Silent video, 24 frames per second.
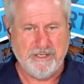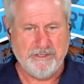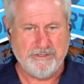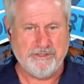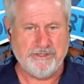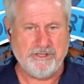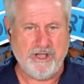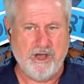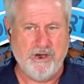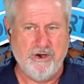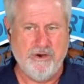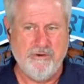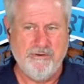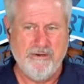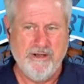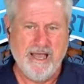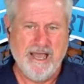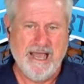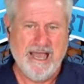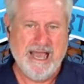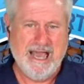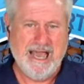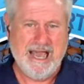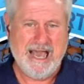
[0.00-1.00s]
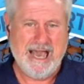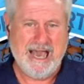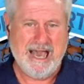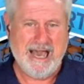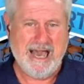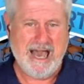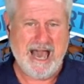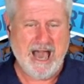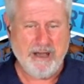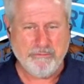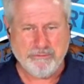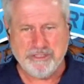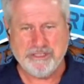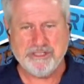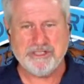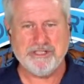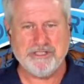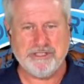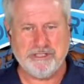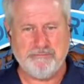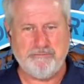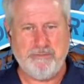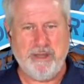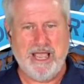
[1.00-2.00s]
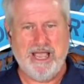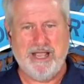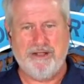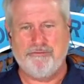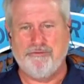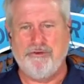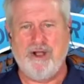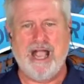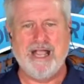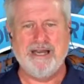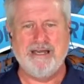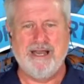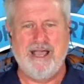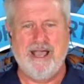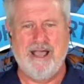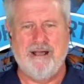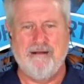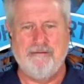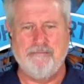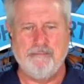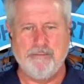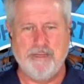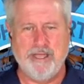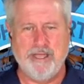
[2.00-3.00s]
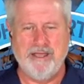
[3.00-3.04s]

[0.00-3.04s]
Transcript: So I would suspect right now